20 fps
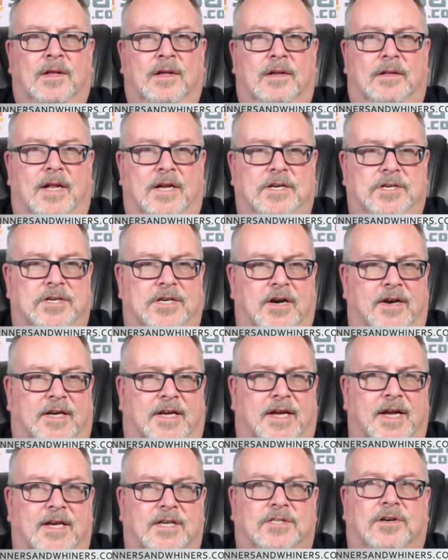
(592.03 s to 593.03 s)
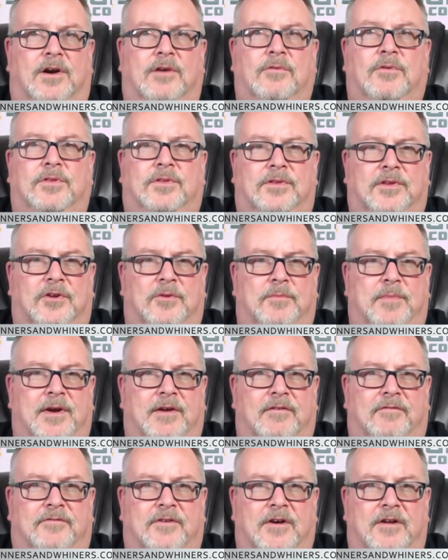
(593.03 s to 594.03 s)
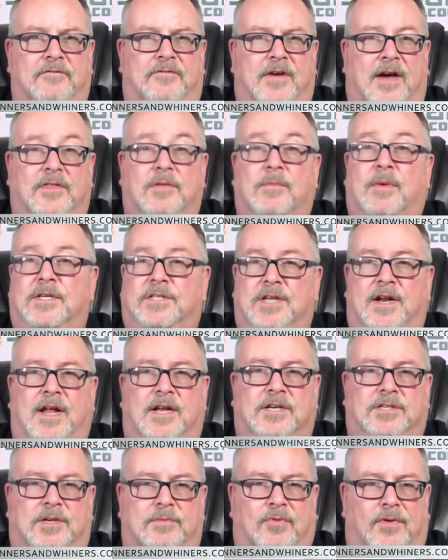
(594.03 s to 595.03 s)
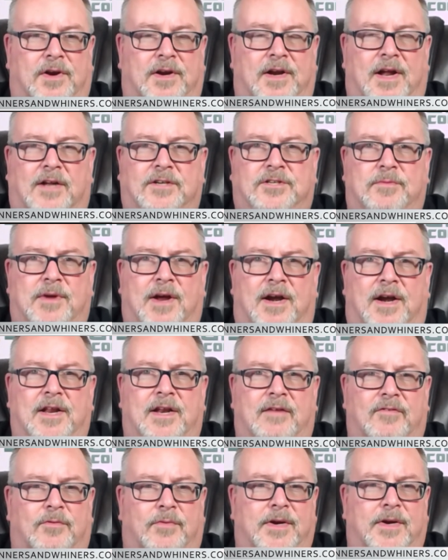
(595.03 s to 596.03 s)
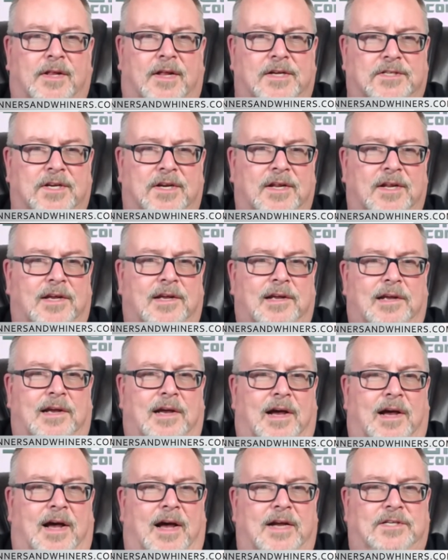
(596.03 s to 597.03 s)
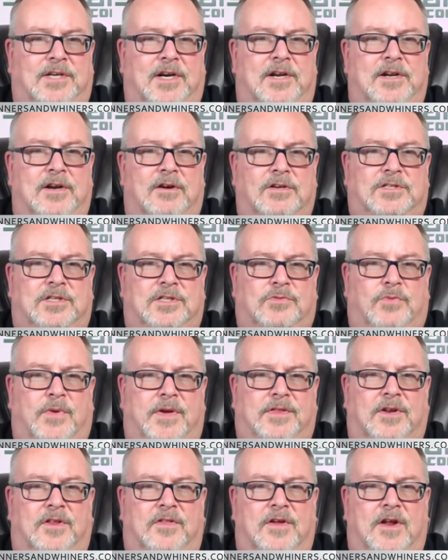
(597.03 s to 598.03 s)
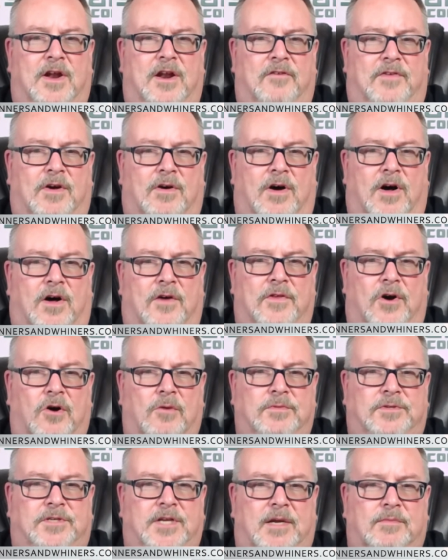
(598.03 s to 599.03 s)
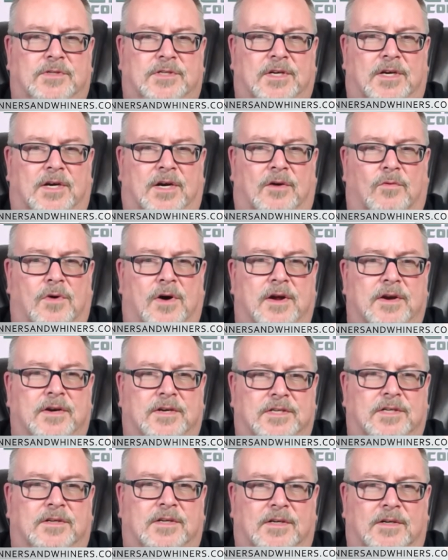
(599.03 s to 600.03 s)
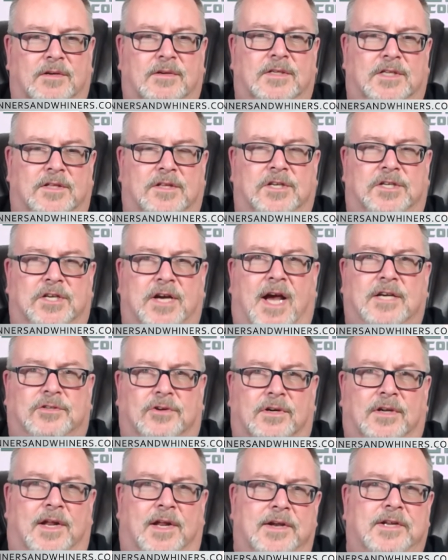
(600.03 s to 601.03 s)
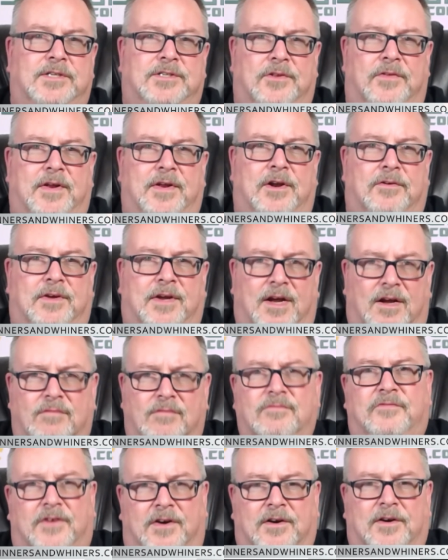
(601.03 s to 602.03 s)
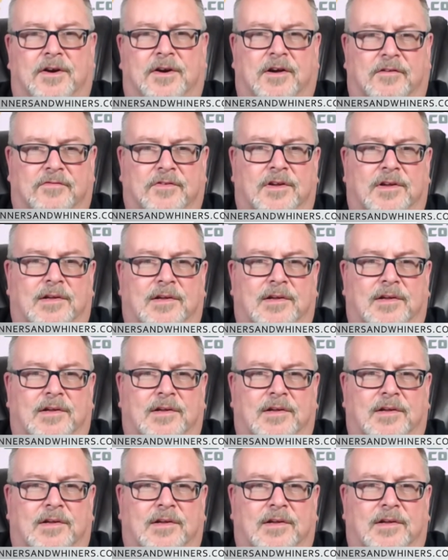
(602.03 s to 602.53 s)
Legendary King started with a little bit of a fun fact that my son actually pointed out to me. I didn't even realize it. He said he noticed this week that in the NFL, all the home teams won. He said the Jags are in London, so they don't count. Fair enough.